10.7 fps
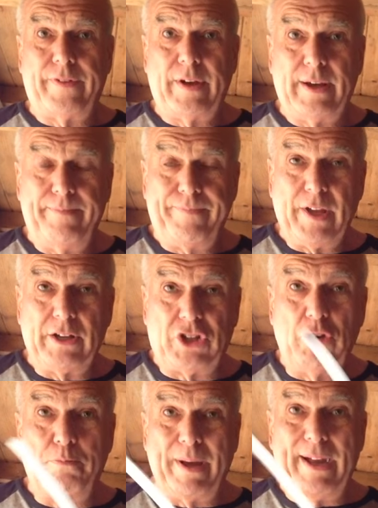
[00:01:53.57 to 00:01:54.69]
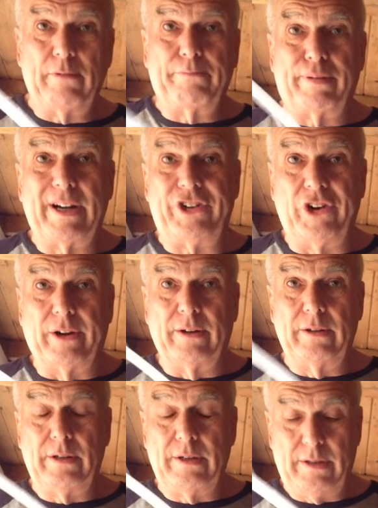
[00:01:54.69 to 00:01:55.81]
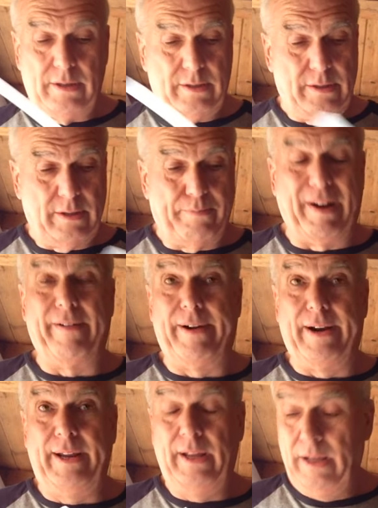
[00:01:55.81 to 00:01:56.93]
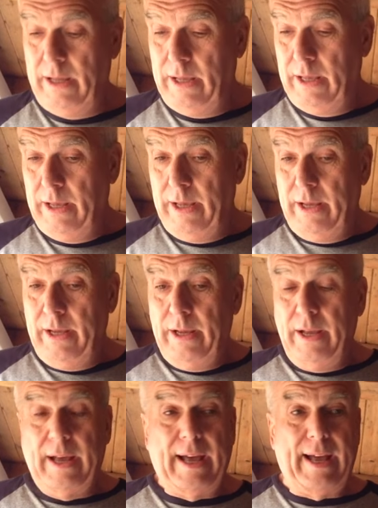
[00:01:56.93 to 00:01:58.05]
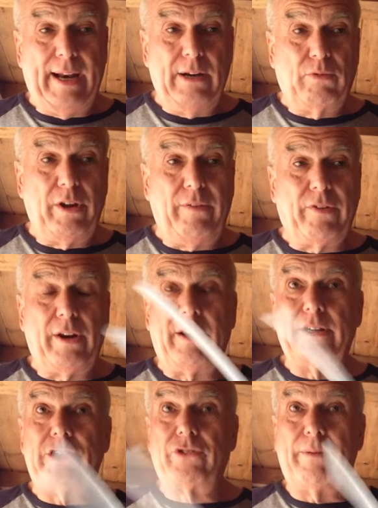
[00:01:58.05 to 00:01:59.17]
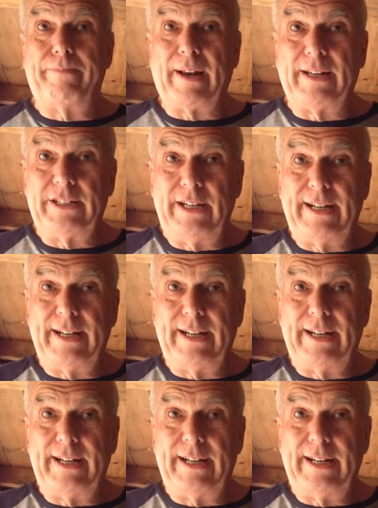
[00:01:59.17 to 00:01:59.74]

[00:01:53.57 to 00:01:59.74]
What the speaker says: a £2 pressure, apparently. And what you've got to do is try and balance it